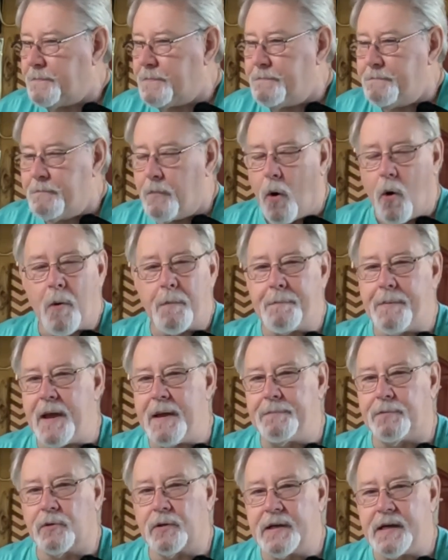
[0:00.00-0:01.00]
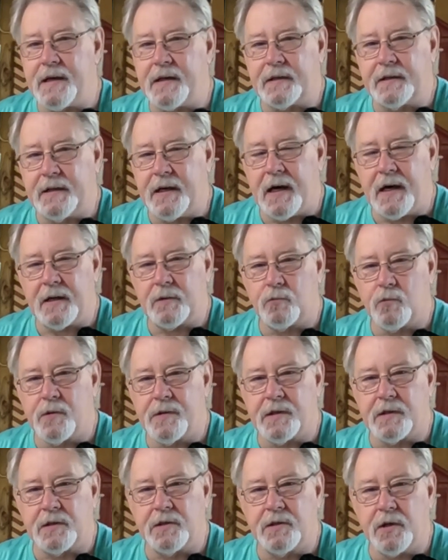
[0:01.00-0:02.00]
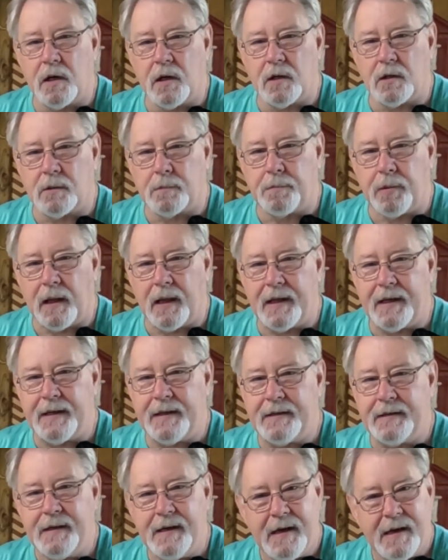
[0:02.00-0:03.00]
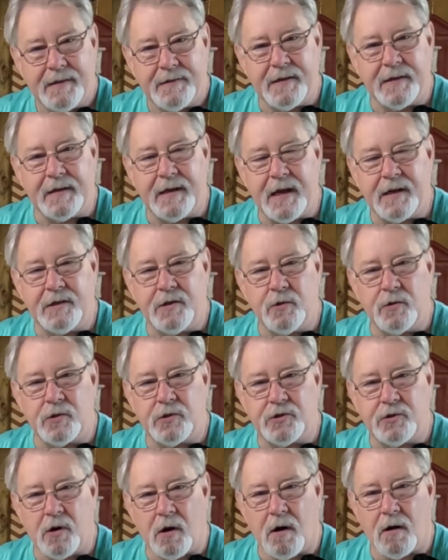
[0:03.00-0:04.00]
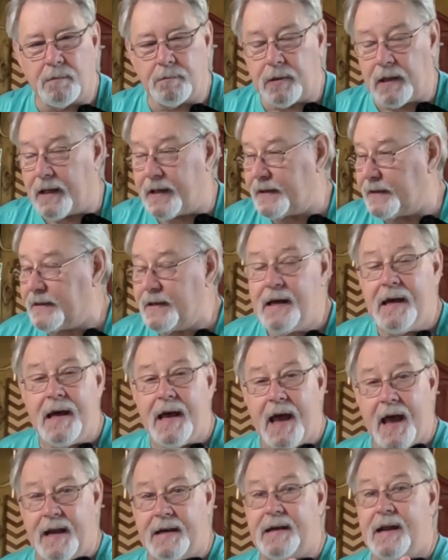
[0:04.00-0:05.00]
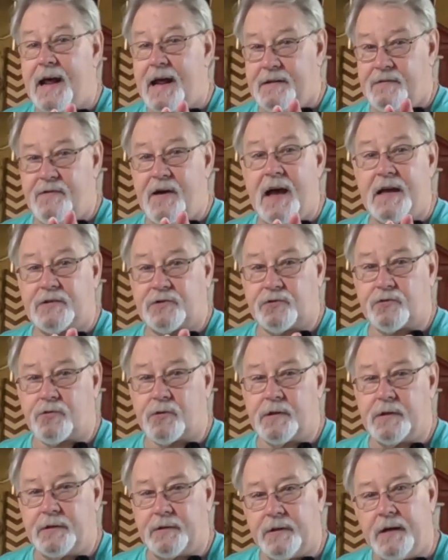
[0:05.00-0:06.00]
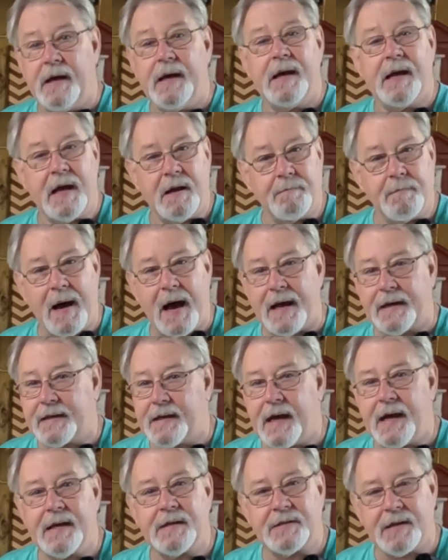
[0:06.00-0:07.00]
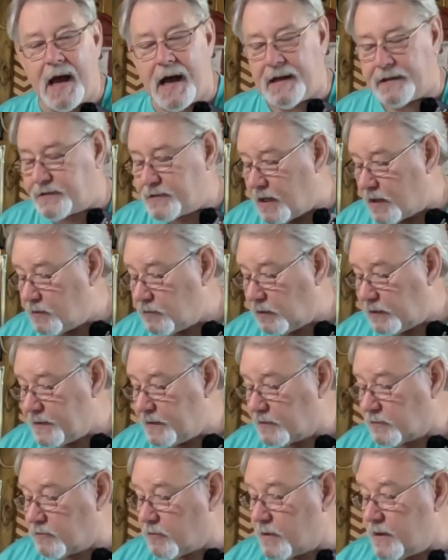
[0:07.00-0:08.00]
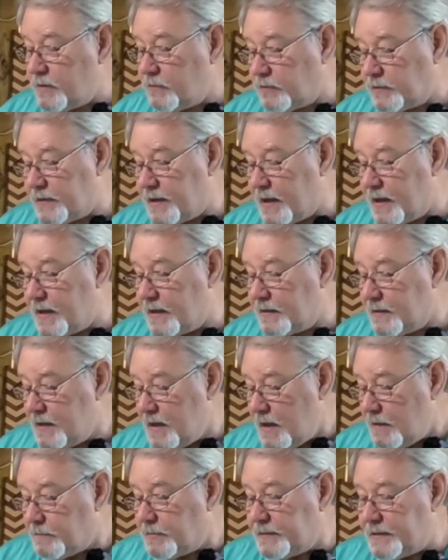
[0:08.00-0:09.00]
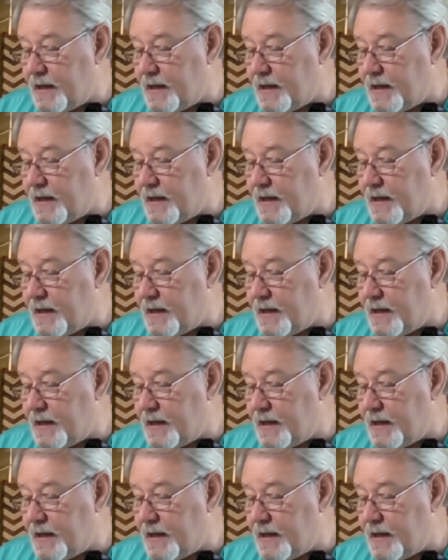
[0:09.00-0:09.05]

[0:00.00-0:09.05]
more people get cut with a dull blade than they do a sharp blade. And that's true. In my case, I totally agree with that. But